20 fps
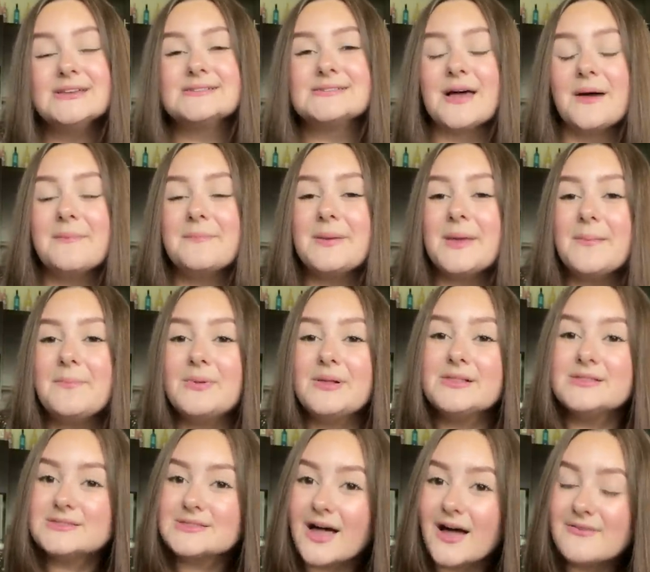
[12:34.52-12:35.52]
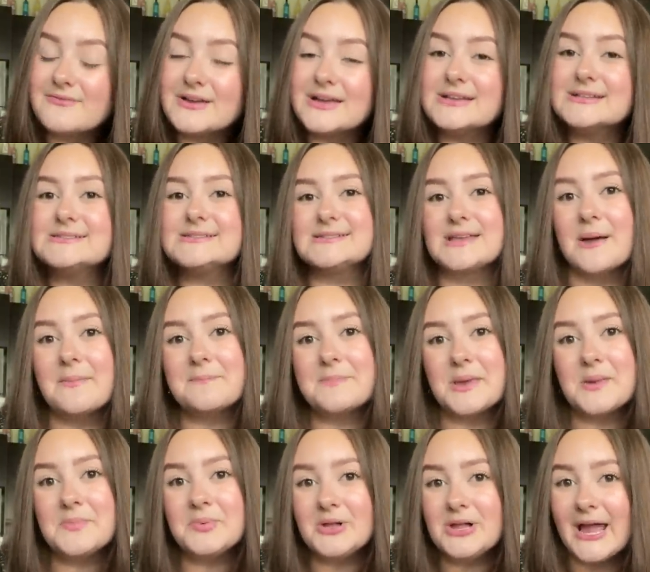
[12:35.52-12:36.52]
Some people love it, some
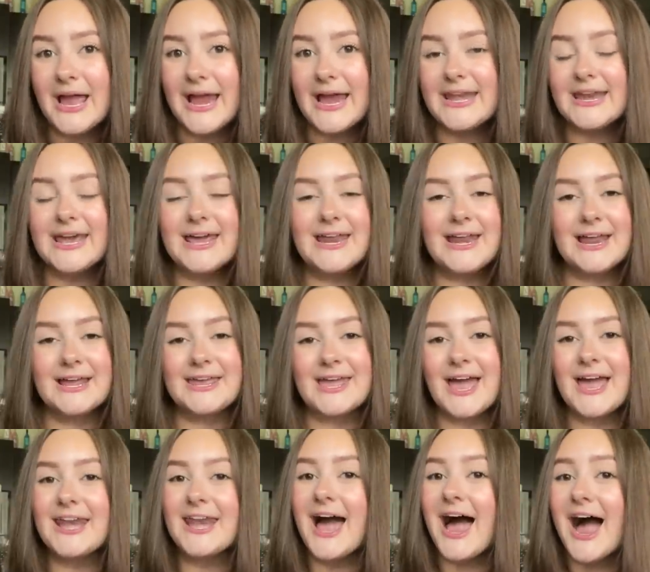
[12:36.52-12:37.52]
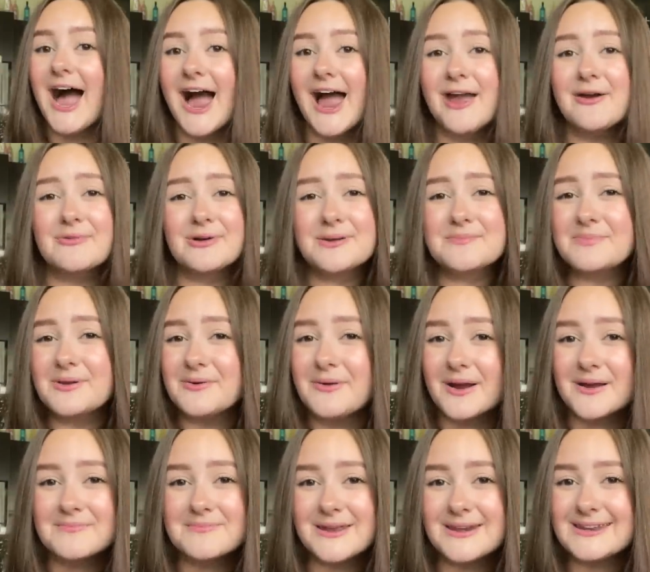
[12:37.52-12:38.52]
people hate it. Again, I wouldn't be
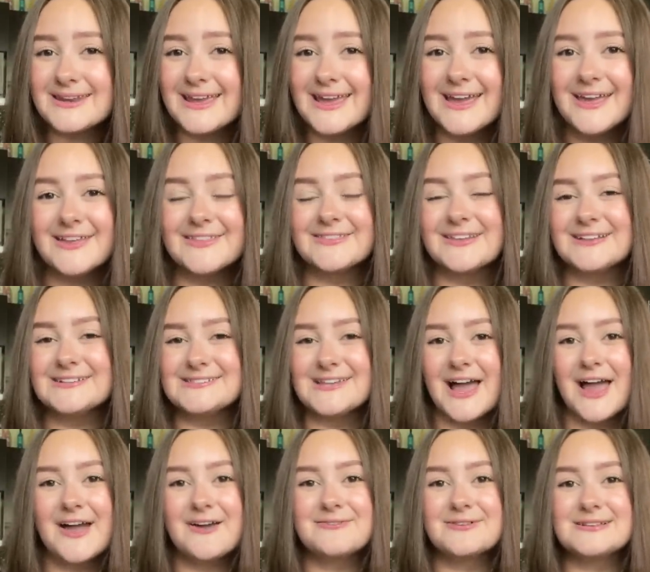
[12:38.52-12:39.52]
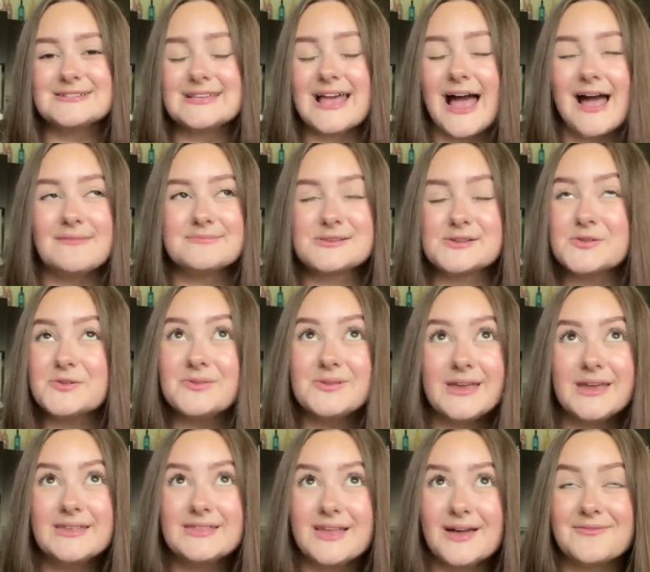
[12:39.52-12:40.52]
recommending it unless I was
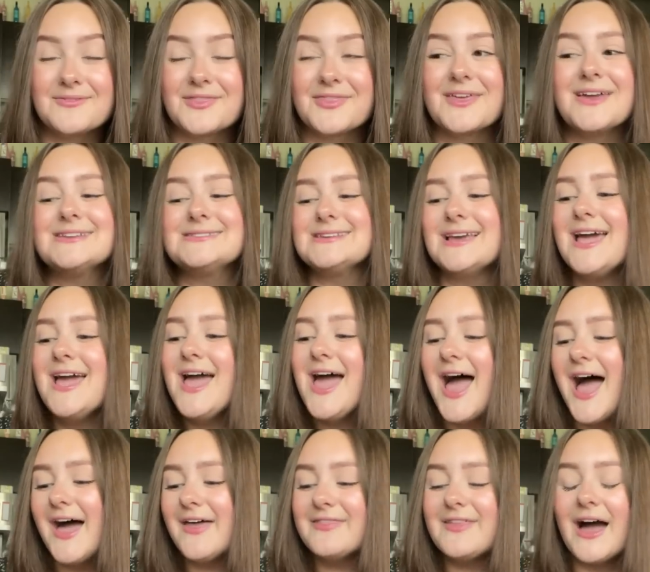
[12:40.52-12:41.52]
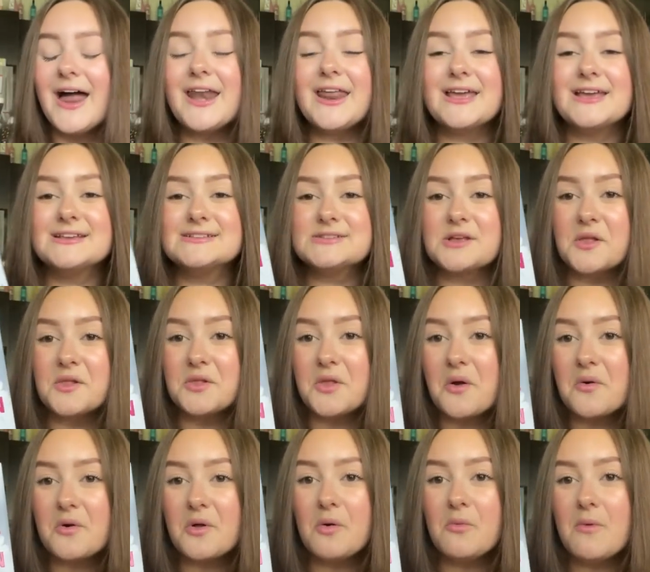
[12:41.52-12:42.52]
absolutely in love with it, and that is
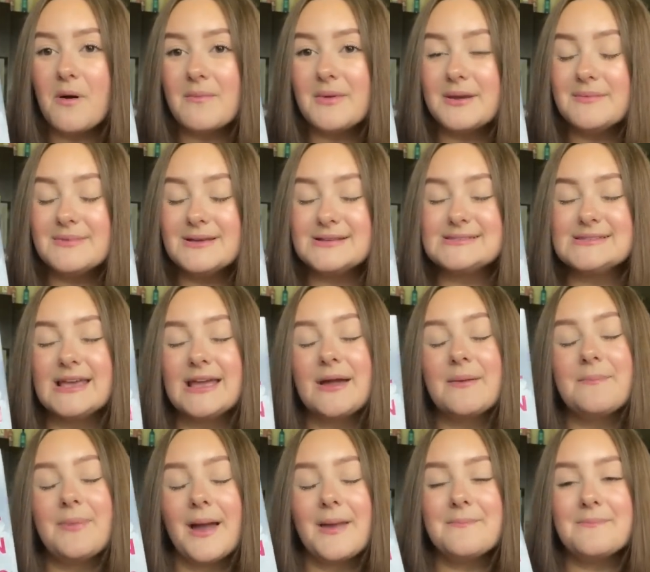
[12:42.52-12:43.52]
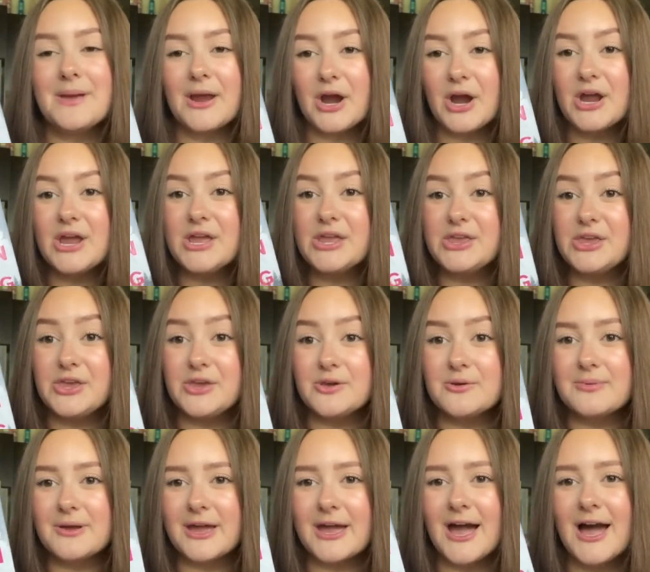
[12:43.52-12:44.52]
Local Woman Missing by Mary
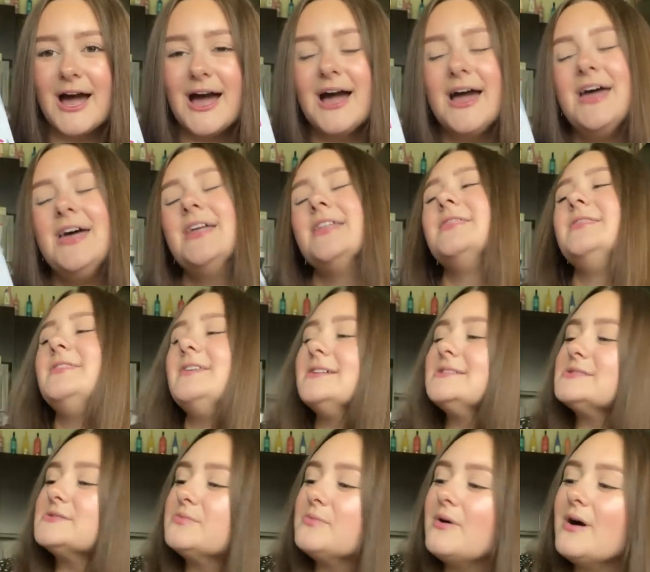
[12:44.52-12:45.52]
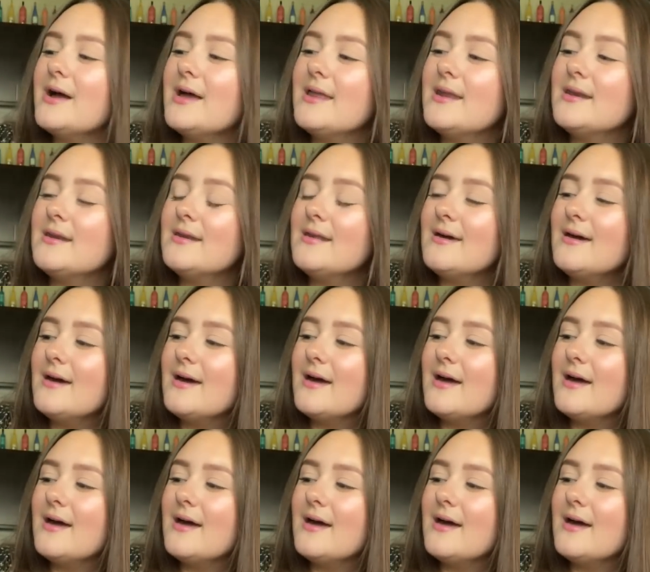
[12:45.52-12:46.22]
Kubica. This one